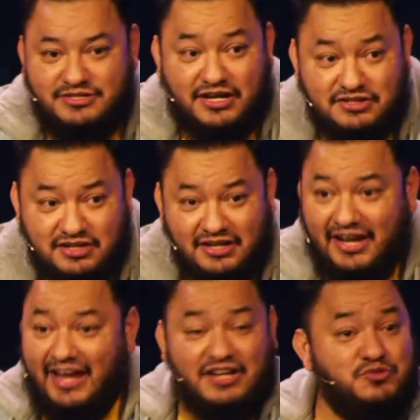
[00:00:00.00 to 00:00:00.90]
like,
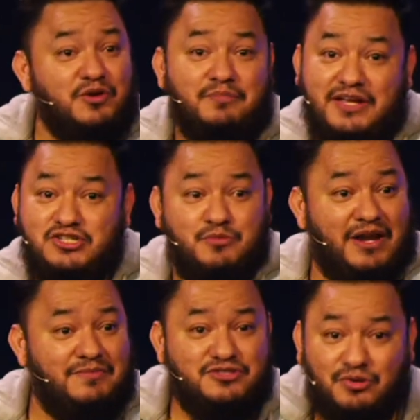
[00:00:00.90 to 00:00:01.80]
hey, I just want to meet you. My
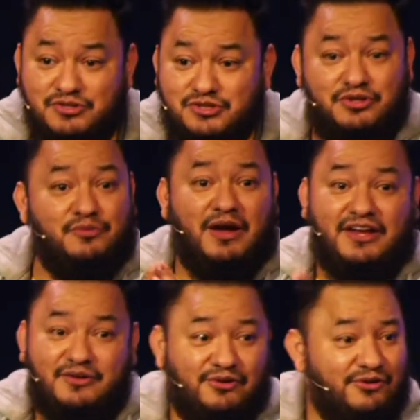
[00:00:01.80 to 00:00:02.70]
name's so-and-so. You're my
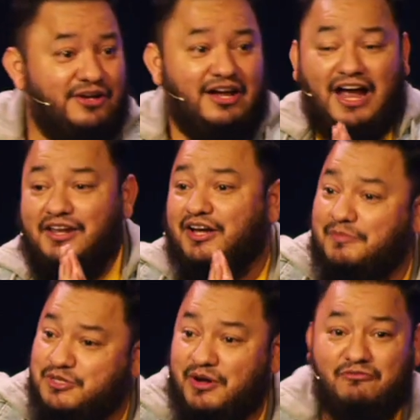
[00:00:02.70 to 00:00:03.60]
hero. I look up
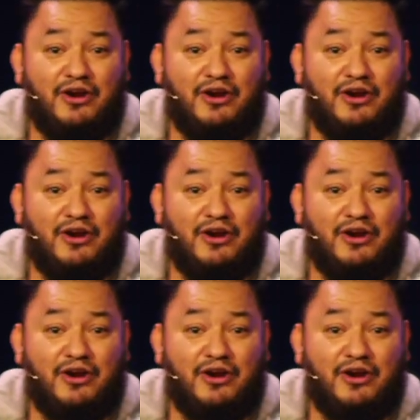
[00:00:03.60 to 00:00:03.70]
to you. I've read